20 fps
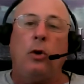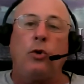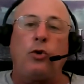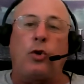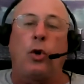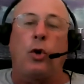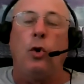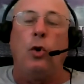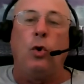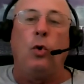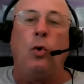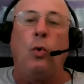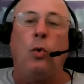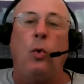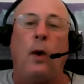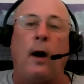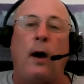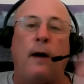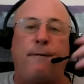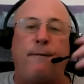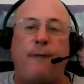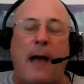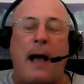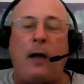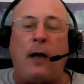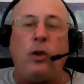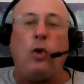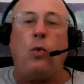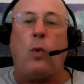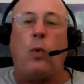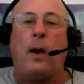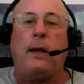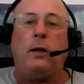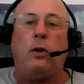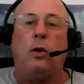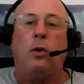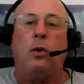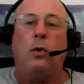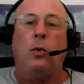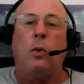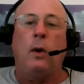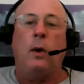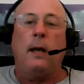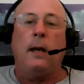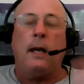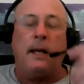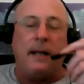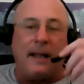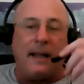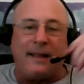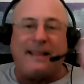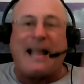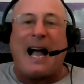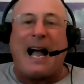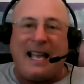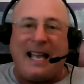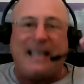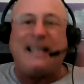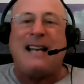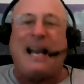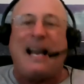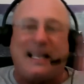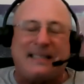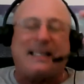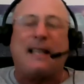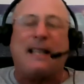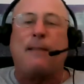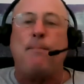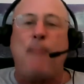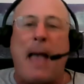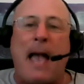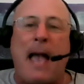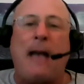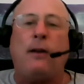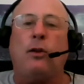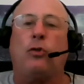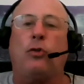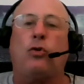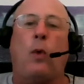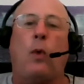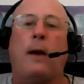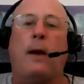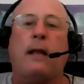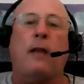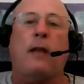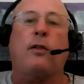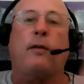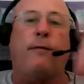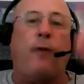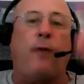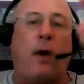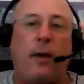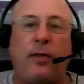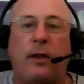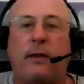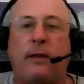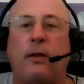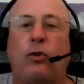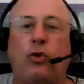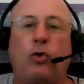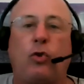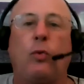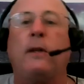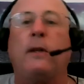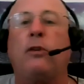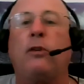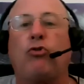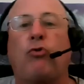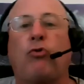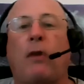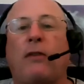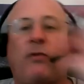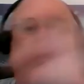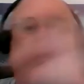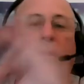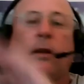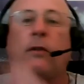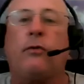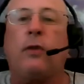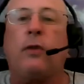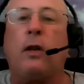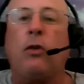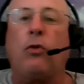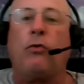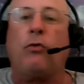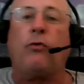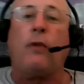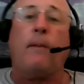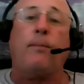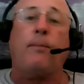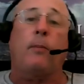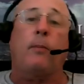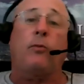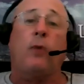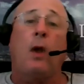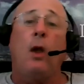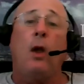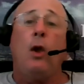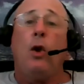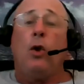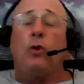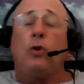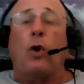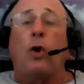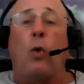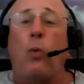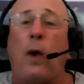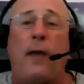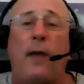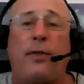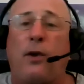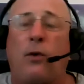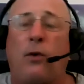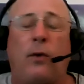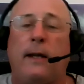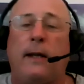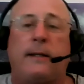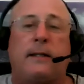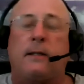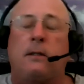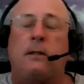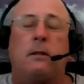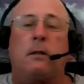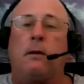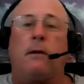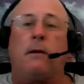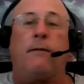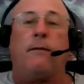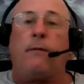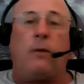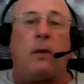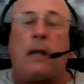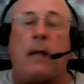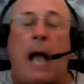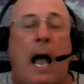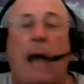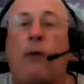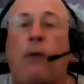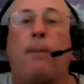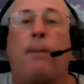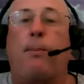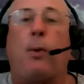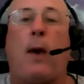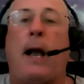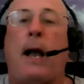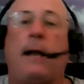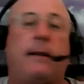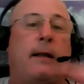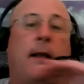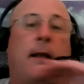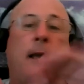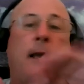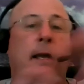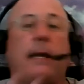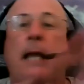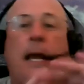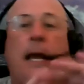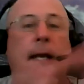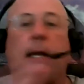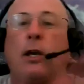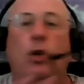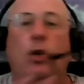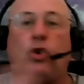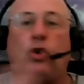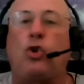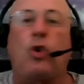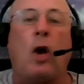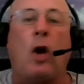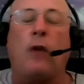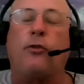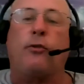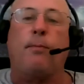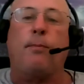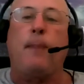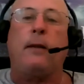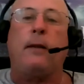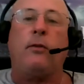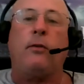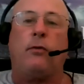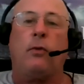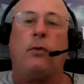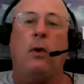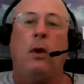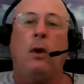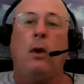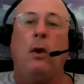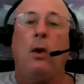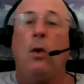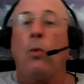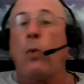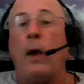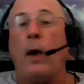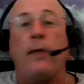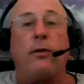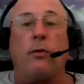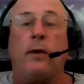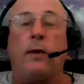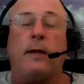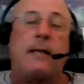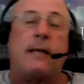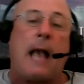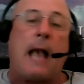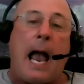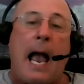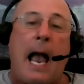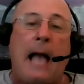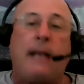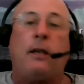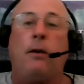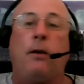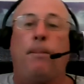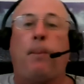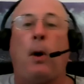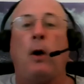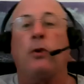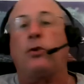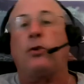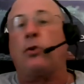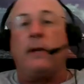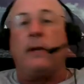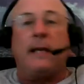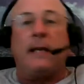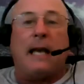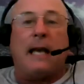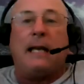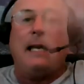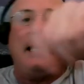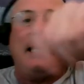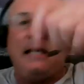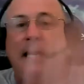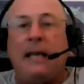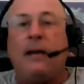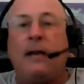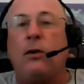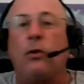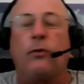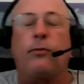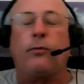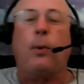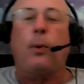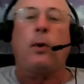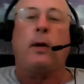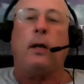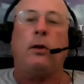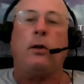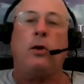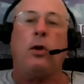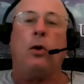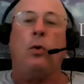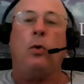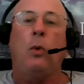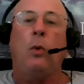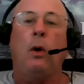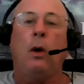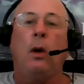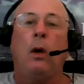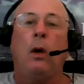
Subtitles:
to evaluate you in a diagnostic manner to identify the tissue in distress eliciting your symptoms. So whether it's chiropractic and getting adjustments, whether it's acupuncture and getting needles put in you,